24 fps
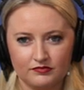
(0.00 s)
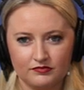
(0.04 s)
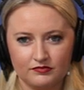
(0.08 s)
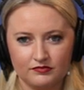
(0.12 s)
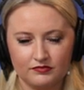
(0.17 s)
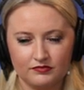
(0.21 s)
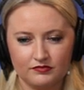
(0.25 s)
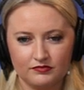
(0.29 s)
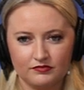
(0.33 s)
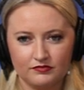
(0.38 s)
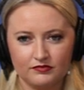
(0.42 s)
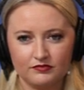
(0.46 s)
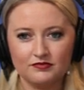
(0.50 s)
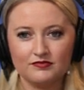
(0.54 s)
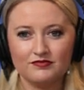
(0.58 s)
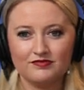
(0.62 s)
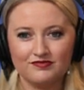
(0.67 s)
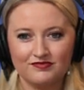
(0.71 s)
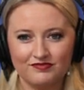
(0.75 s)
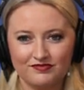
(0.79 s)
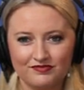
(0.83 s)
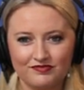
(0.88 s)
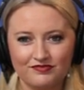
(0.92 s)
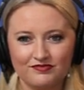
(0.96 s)

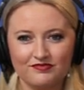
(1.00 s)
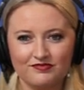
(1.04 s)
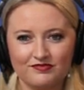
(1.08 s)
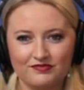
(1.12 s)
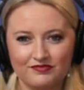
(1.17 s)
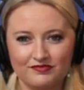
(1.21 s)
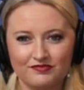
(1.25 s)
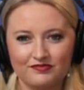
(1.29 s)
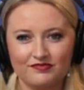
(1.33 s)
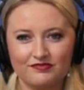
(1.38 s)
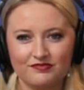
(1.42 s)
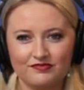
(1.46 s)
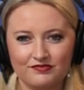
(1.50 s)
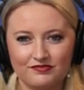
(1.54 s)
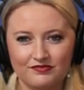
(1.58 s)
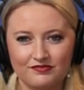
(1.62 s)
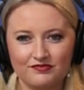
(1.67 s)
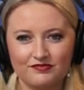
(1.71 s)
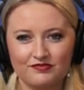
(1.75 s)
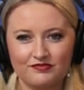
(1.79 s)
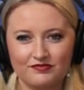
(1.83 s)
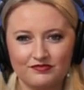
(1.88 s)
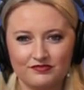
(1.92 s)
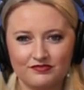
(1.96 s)

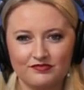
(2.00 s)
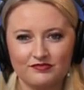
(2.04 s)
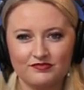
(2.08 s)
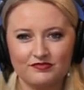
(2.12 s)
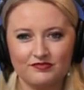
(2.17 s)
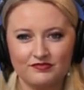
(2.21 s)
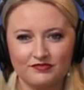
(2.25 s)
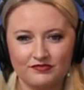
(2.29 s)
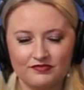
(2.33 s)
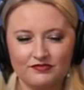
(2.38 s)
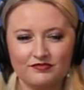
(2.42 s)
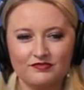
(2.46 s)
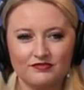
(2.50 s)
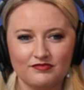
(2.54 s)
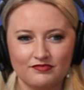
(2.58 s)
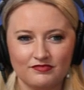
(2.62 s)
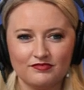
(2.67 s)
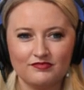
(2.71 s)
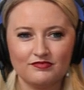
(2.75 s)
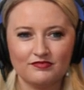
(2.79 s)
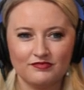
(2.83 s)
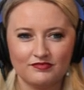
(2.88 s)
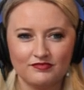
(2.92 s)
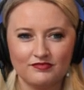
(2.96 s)

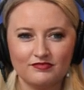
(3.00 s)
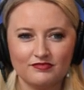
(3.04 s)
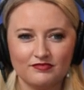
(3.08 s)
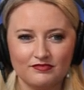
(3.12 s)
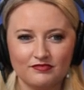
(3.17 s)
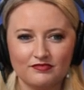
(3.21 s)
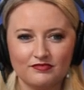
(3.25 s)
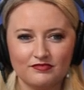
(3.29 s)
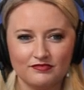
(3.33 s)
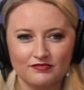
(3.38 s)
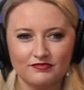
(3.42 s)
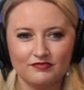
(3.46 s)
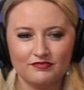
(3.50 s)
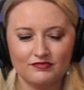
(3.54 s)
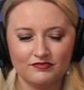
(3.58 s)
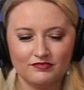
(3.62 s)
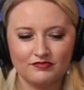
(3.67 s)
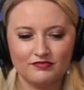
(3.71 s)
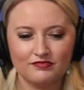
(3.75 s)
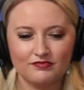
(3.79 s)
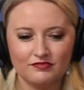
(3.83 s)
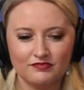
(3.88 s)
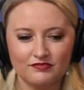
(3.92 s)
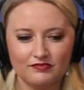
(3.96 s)

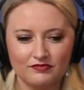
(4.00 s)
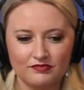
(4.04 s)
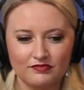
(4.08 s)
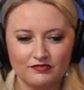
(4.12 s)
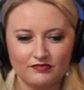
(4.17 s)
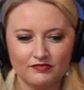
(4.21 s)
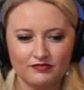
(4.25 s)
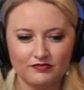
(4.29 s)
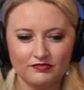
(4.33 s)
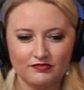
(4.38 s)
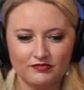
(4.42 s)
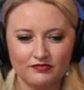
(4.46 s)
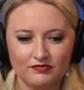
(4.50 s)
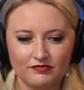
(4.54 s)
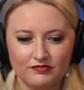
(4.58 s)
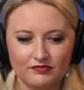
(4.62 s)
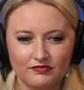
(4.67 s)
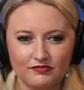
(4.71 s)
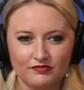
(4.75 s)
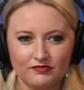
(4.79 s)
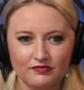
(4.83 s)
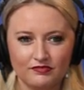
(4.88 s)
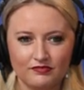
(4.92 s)
This person isn't speaking.